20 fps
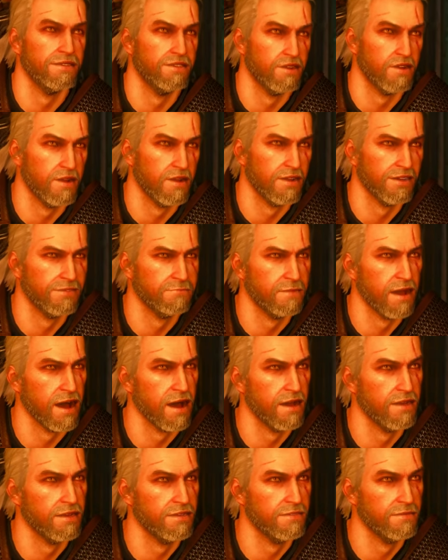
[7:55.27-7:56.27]
a strong
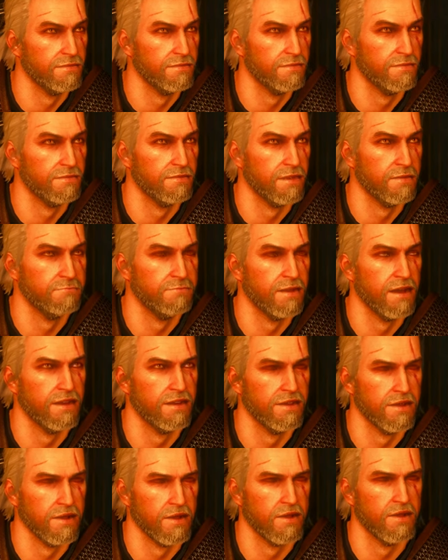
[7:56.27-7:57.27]
bond. A
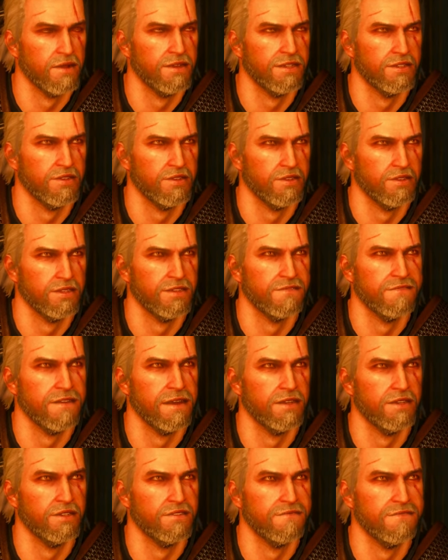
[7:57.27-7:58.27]
bond I want to use to
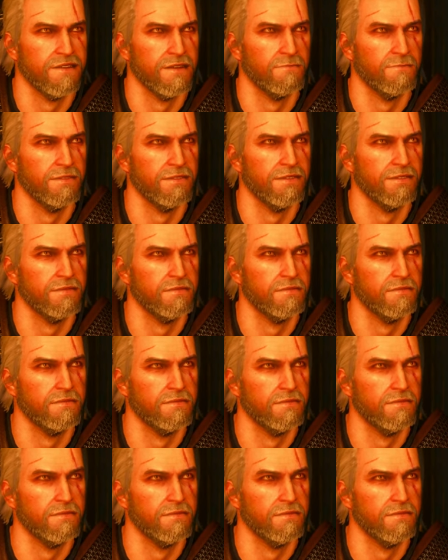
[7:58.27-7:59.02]
find your family.